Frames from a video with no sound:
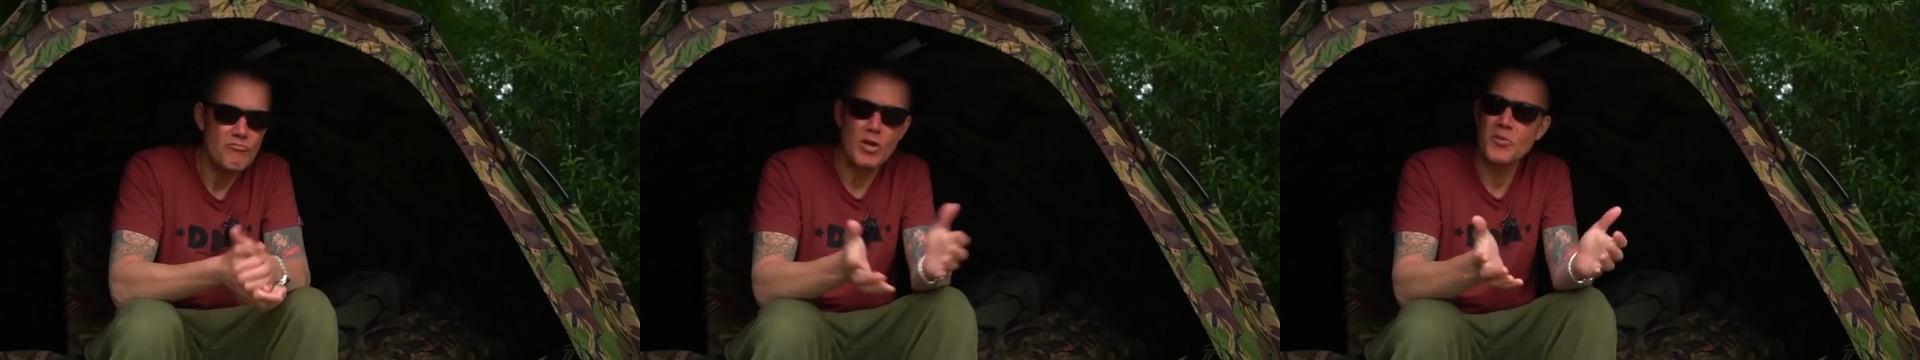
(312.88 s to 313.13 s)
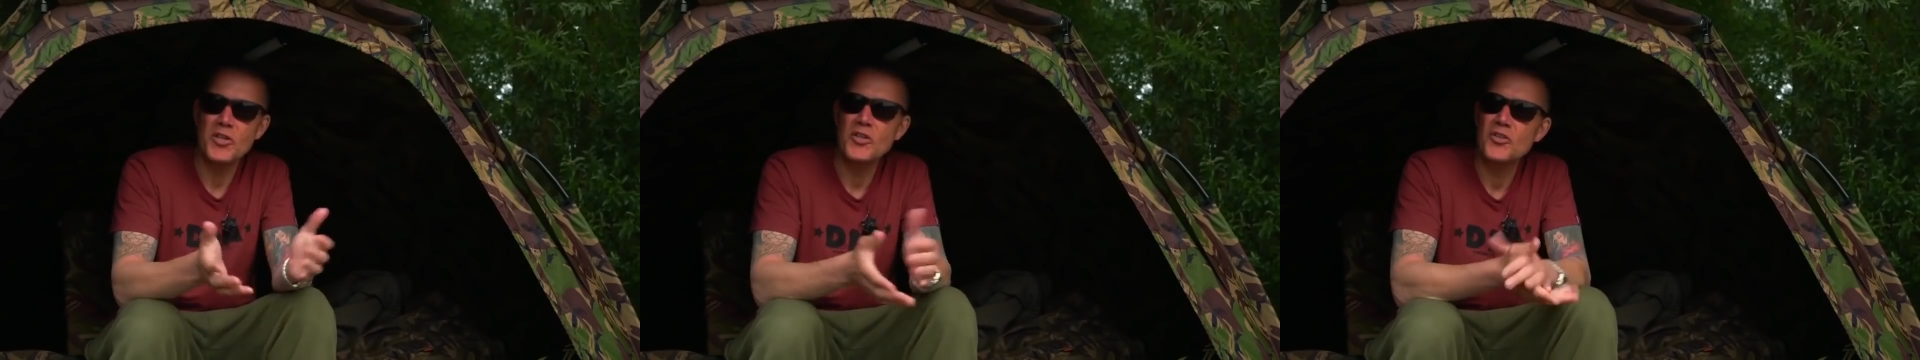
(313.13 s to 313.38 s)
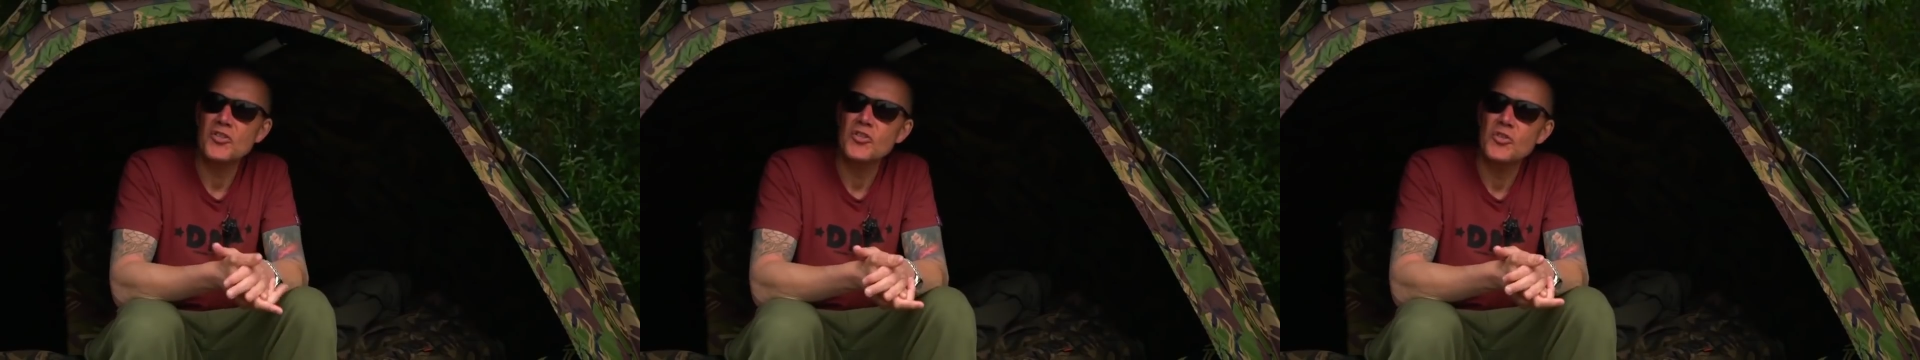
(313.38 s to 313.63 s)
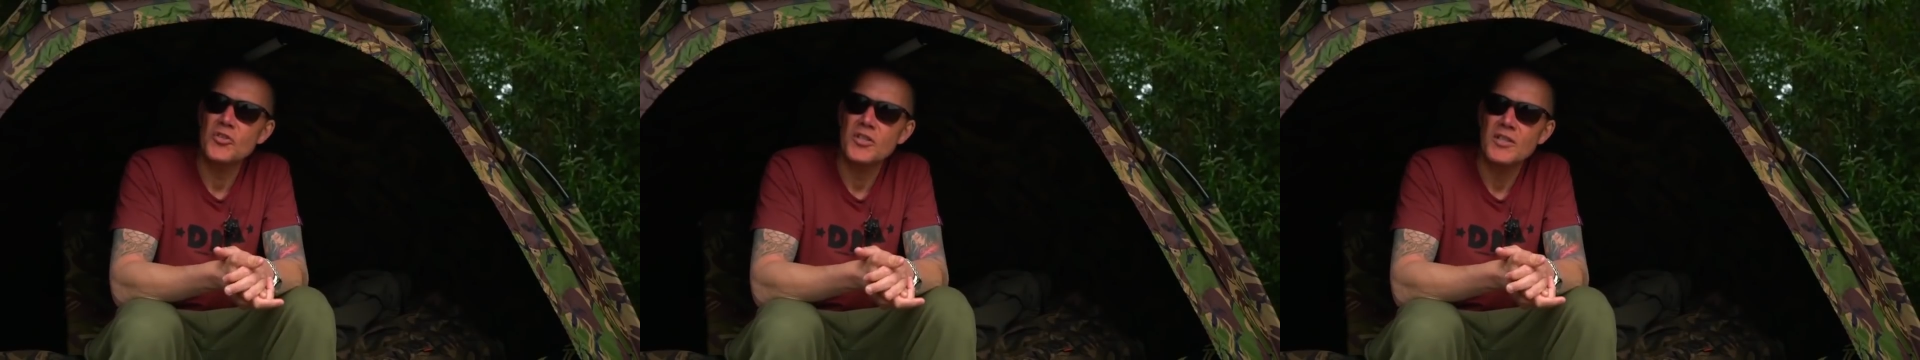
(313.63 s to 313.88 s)
Nobody does it,
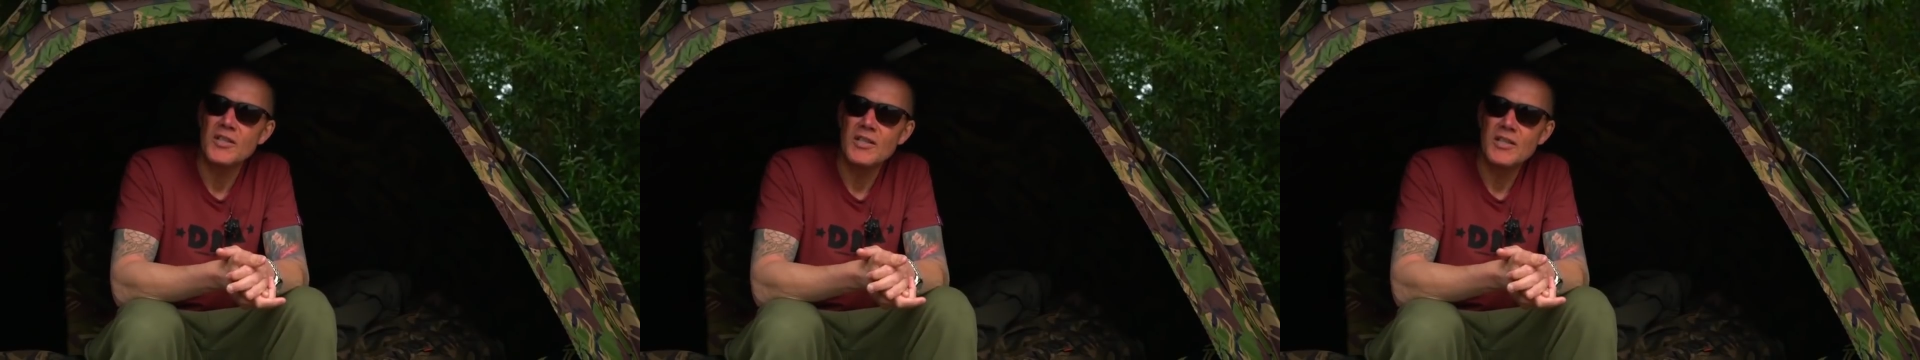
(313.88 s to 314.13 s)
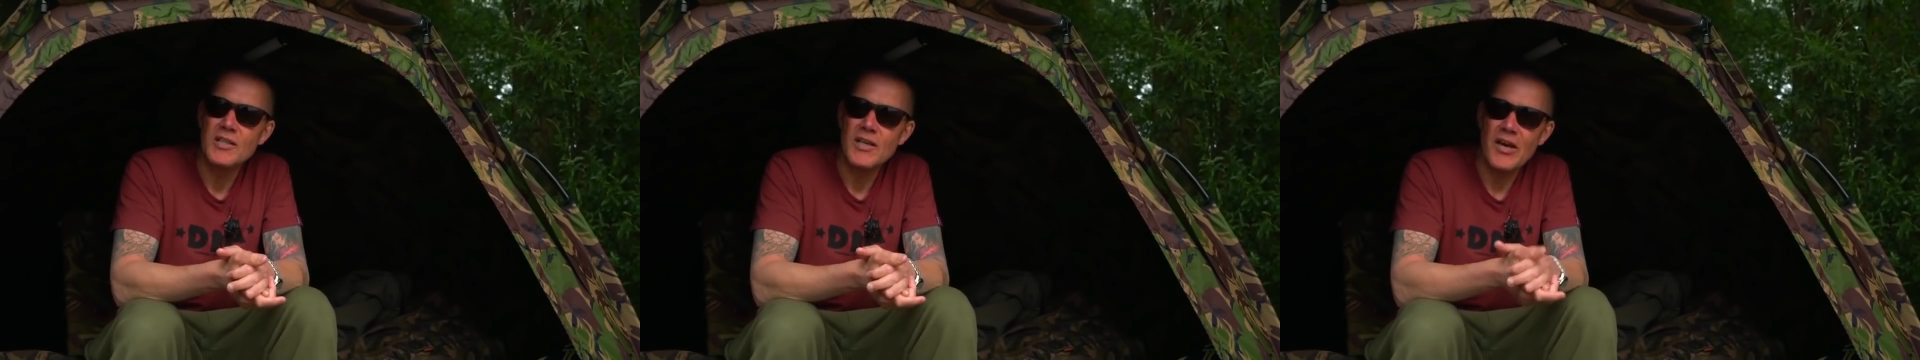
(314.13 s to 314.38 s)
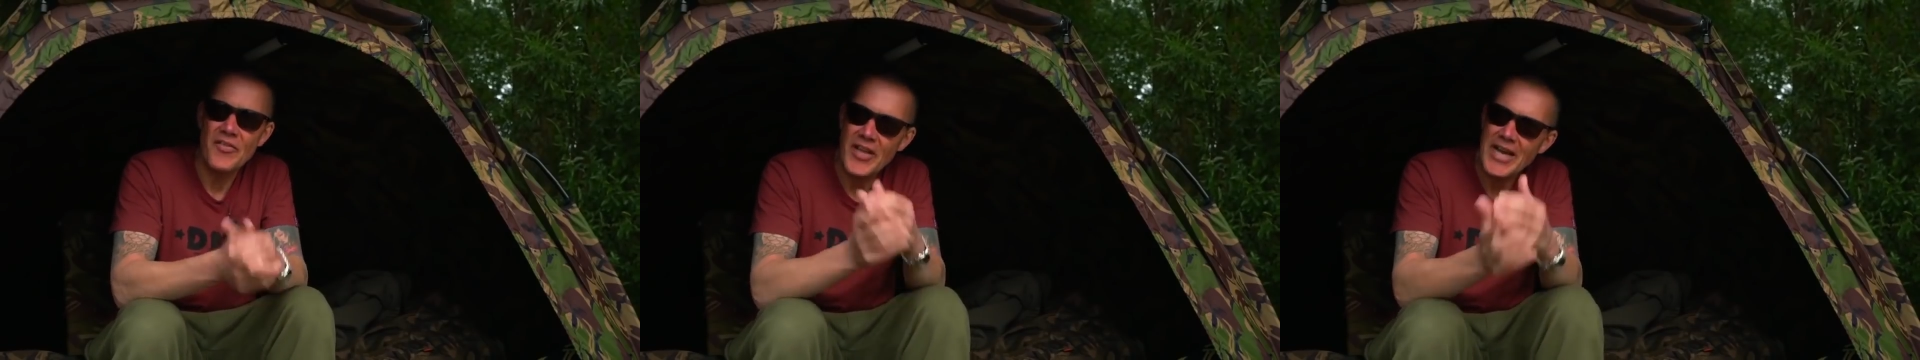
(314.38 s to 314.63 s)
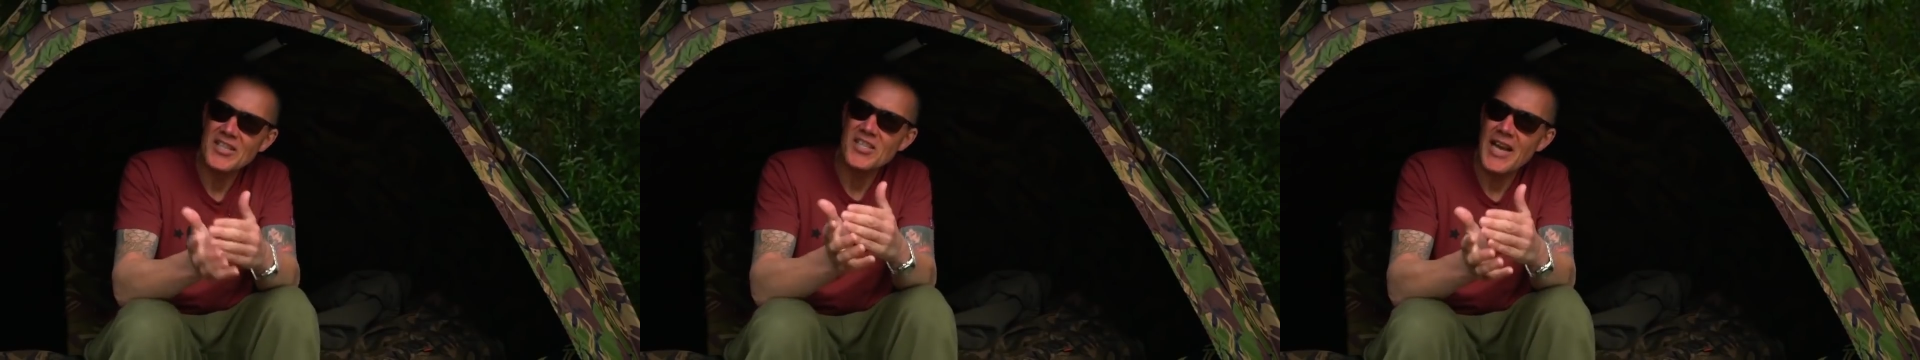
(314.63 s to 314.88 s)
do they? And
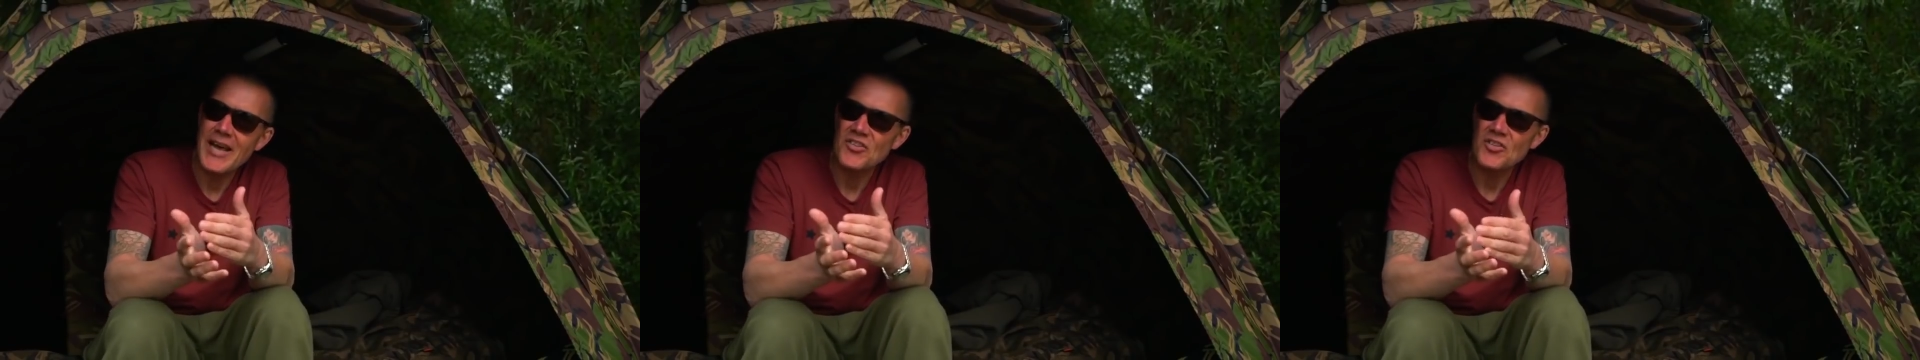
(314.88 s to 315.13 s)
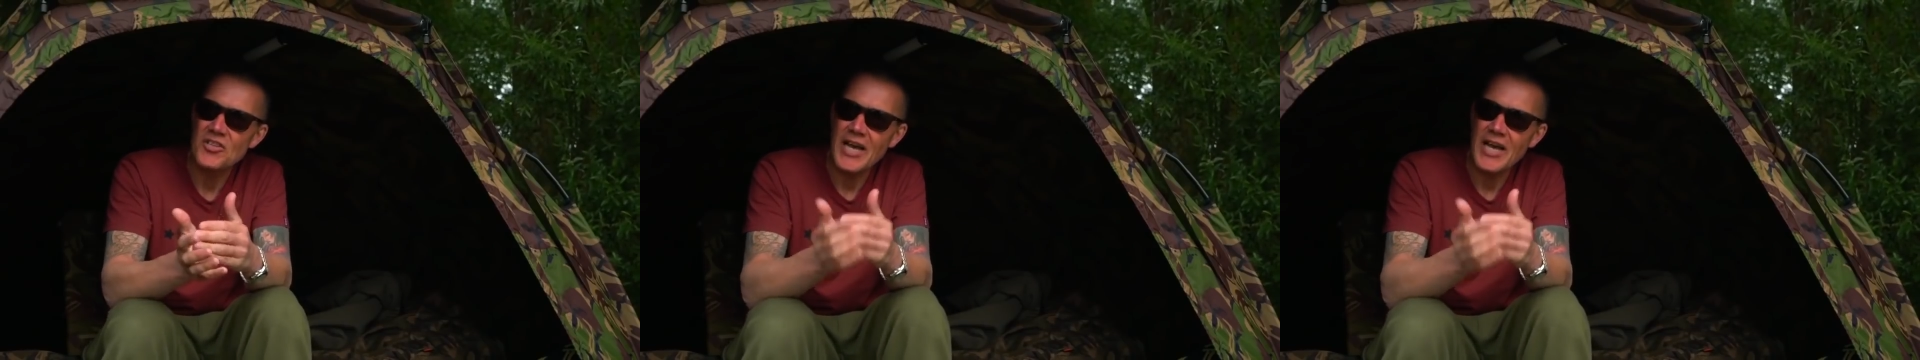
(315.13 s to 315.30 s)
that's an edge.